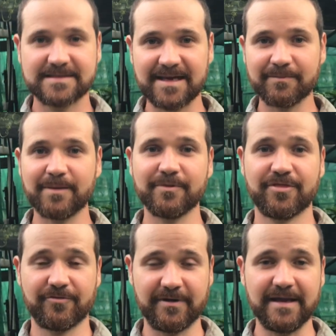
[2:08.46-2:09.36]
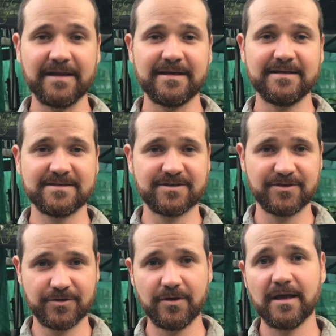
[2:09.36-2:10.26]
Step number three is
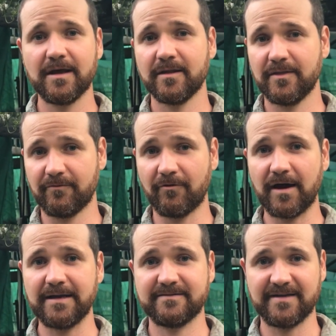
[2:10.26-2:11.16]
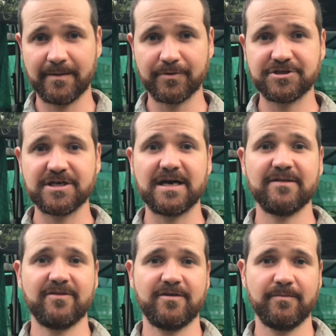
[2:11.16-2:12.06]
the right
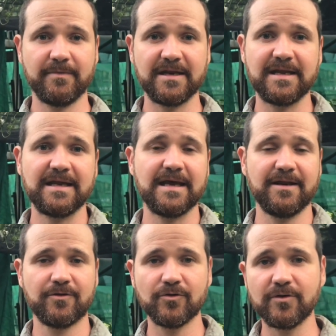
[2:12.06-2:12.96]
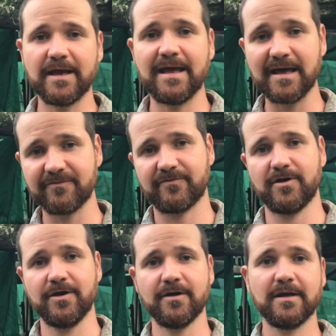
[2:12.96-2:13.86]
temperature, the humidity, and good
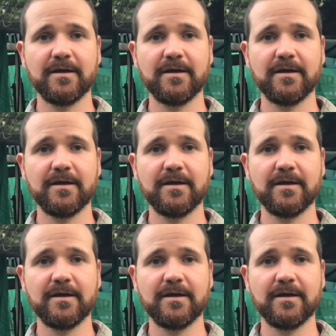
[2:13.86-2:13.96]
airflow.